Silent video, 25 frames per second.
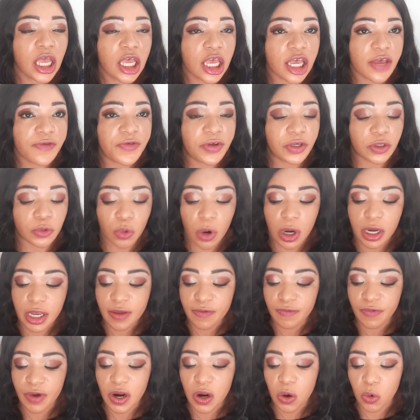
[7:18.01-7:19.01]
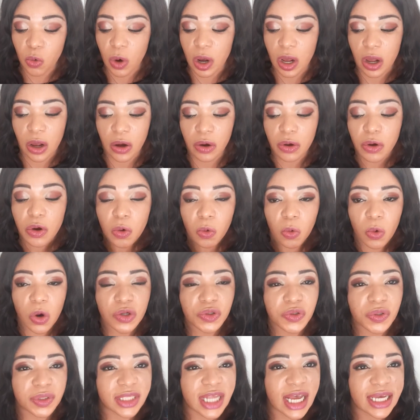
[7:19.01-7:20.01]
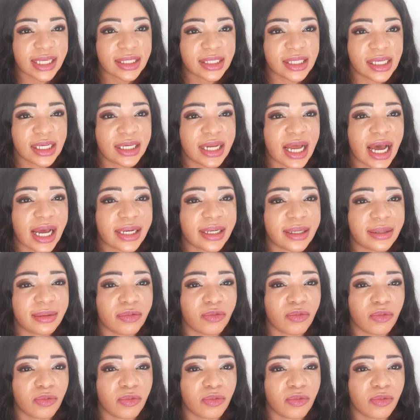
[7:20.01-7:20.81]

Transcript: if it's working very well once you start seeing that